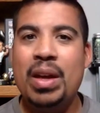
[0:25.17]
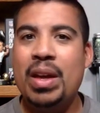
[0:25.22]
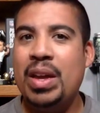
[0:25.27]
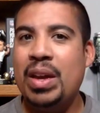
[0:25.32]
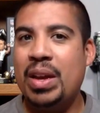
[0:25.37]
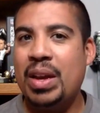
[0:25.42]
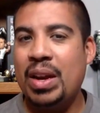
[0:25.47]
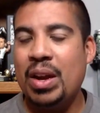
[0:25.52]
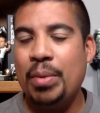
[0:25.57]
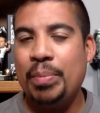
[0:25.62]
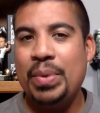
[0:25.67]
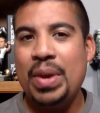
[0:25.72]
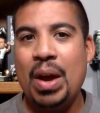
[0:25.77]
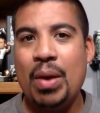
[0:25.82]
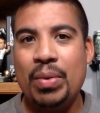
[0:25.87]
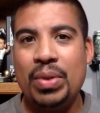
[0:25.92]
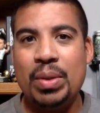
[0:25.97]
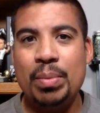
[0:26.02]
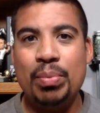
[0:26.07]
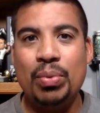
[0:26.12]
He can help you
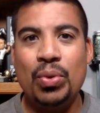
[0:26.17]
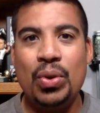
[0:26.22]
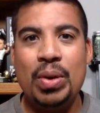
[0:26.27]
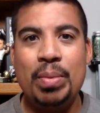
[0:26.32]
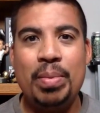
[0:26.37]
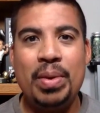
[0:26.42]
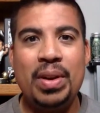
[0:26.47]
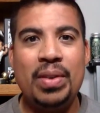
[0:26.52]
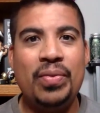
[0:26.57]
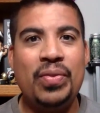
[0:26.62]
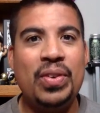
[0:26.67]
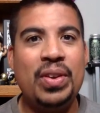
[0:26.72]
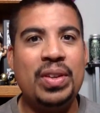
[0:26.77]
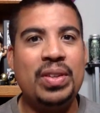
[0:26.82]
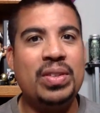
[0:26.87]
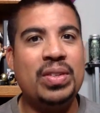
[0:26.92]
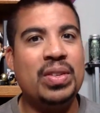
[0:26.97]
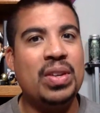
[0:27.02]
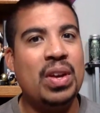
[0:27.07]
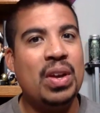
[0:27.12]
out with employee
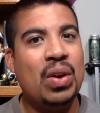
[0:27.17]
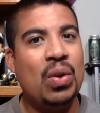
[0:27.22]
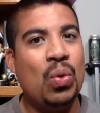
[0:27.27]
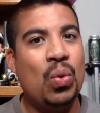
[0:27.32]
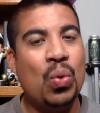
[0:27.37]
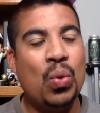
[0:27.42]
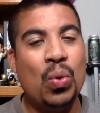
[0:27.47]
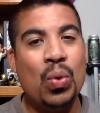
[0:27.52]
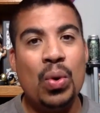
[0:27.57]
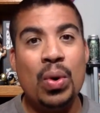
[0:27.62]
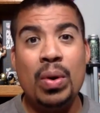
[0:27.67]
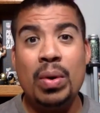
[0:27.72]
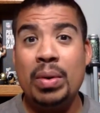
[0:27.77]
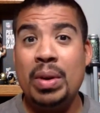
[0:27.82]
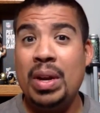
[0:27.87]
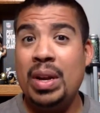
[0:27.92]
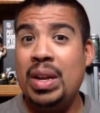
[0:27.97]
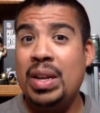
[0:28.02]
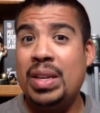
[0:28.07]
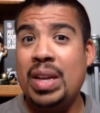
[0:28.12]
benefits or
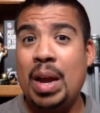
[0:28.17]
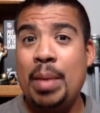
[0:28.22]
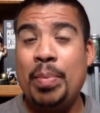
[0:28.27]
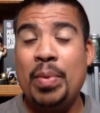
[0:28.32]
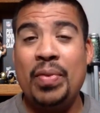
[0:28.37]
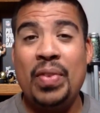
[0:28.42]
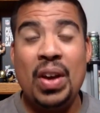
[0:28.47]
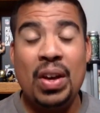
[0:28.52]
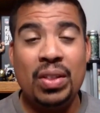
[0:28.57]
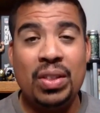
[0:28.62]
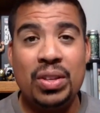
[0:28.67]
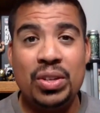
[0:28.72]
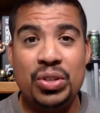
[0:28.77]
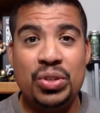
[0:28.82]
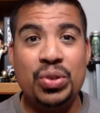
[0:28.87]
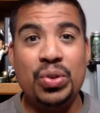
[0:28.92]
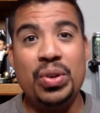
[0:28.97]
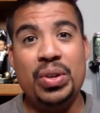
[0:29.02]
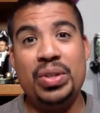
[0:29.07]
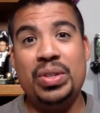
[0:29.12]
any type of health
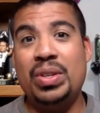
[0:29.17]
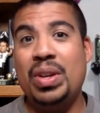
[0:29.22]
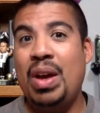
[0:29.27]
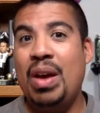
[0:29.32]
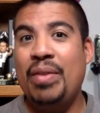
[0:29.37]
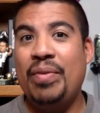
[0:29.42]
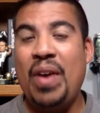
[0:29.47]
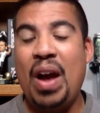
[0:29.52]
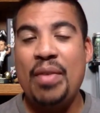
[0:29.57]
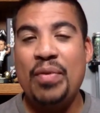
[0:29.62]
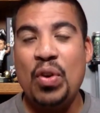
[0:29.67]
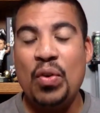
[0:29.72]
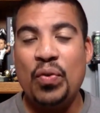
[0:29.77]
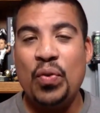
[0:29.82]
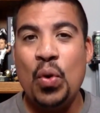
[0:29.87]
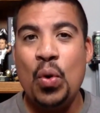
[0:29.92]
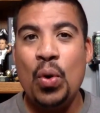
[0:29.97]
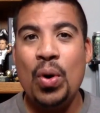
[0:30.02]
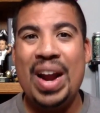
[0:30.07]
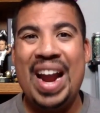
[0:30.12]
insurance.
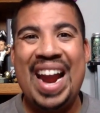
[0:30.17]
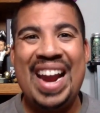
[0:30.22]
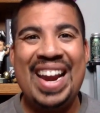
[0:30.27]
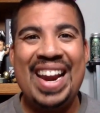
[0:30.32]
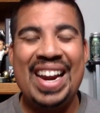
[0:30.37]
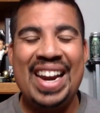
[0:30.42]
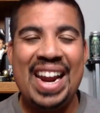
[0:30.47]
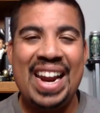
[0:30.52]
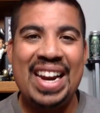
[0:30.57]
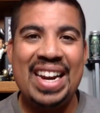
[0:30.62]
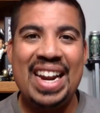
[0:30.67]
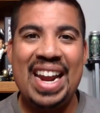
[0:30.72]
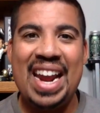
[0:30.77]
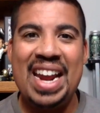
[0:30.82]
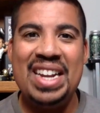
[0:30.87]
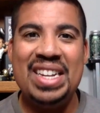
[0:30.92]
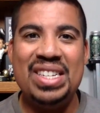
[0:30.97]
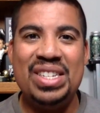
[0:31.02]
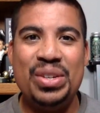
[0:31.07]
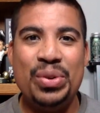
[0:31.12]

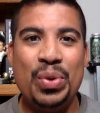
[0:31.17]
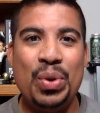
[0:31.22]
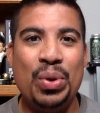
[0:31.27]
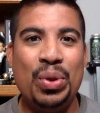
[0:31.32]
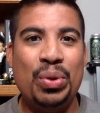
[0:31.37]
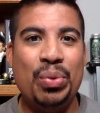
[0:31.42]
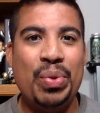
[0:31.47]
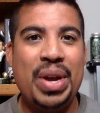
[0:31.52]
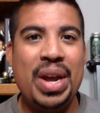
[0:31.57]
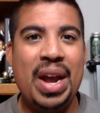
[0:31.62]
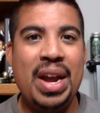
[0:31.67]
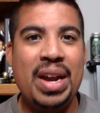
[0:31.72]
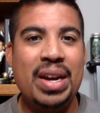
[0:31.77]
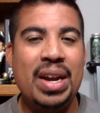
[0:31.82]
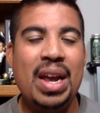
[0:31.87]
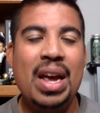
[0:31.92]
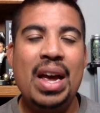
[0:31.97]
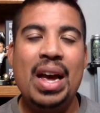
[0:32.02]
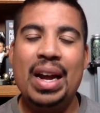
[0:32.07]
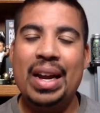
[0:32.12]

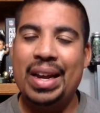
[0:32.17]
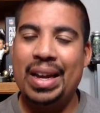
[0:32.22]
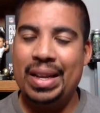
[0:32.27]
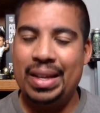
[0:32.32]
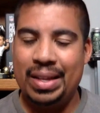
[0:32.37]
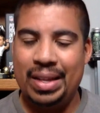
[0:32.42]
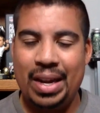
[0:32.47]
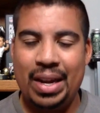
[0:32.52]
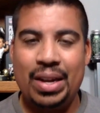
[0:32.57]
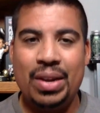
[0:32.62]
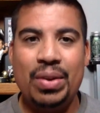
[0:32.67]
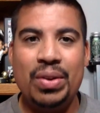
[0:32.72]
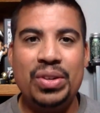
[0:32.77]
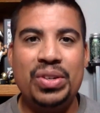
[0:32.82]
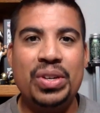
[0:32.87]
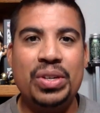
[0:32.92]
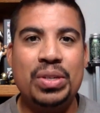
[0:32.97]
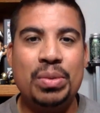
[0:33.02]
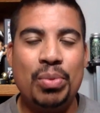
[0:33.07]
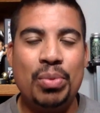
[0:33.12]
504-888-8038. Again, thank you to
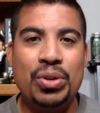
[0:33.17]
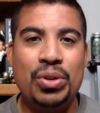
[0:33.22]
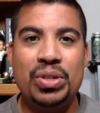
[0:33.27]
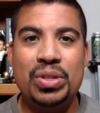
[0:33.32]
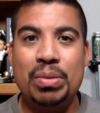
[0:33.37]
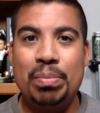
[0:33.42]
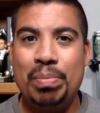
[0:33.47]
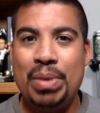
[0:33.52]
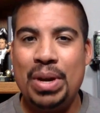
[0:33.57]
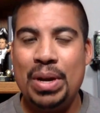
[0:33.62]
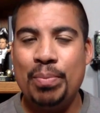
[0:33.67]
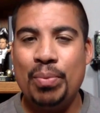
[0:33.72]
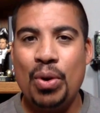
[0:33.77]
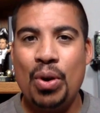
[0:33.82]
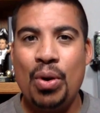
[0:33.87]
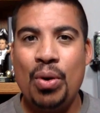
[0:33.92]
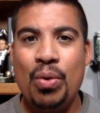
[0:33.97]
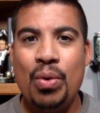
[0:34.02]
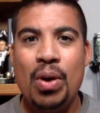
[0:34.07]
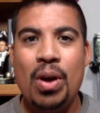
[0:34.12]
Justin Burgess of
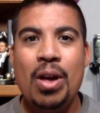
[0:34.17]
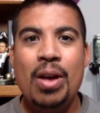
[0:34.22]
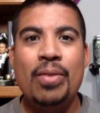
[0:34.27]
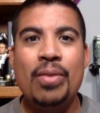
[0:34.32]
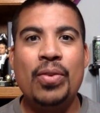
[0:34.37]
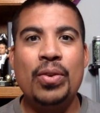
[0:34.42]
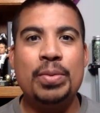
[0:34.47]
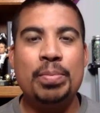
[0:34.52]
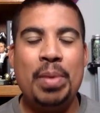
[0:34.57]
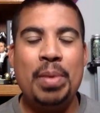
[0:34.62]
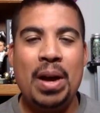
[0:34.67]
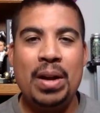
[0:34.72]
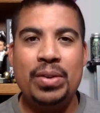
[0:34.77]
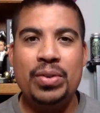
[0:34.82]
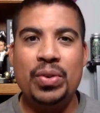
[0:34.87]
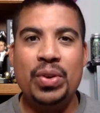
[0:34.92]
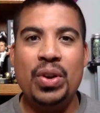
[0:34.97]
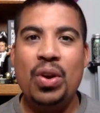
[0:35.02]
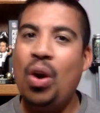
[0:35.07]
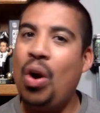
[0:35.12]
BenPro for
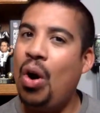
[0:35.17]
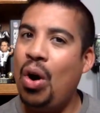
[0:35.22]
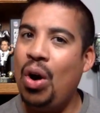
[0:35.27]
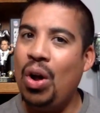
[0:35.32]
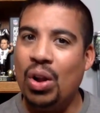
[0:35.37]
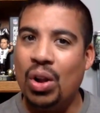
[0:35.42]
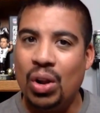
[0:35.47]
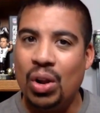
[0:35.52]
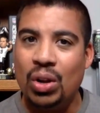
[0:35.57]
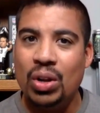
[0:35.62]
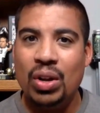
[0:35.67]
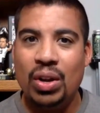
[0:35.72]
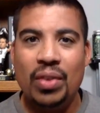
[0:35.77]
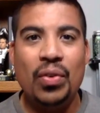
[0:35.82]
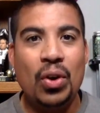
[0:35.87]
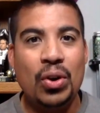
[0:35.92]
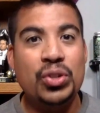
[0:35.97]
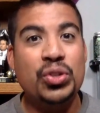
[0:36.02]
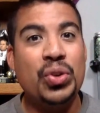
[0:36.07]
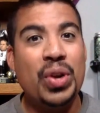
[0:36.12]
sponsoring all
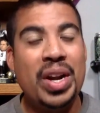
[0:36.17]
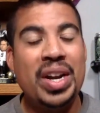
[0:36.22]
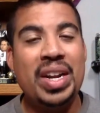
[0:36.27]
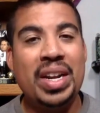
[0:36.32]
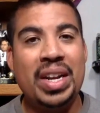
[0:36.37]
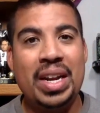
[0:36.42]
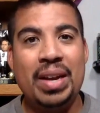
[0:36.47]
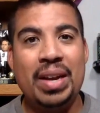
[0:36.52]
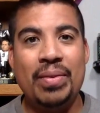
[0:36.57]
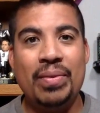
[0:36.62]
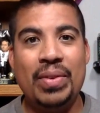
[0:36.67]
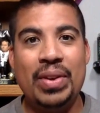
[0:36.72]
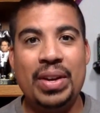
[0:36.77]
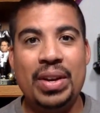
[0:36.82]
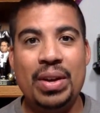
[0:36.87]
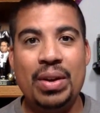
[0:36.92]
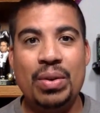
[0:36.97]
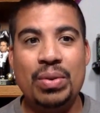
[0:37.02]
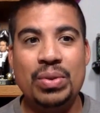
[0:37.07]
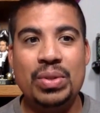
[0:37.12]
of our training camp
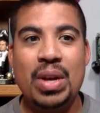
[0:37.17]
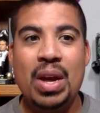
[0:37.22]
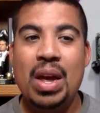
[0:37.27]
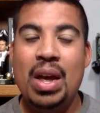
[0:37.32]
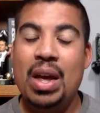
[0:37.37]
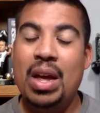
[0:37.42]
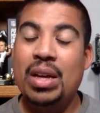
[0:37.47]
videos.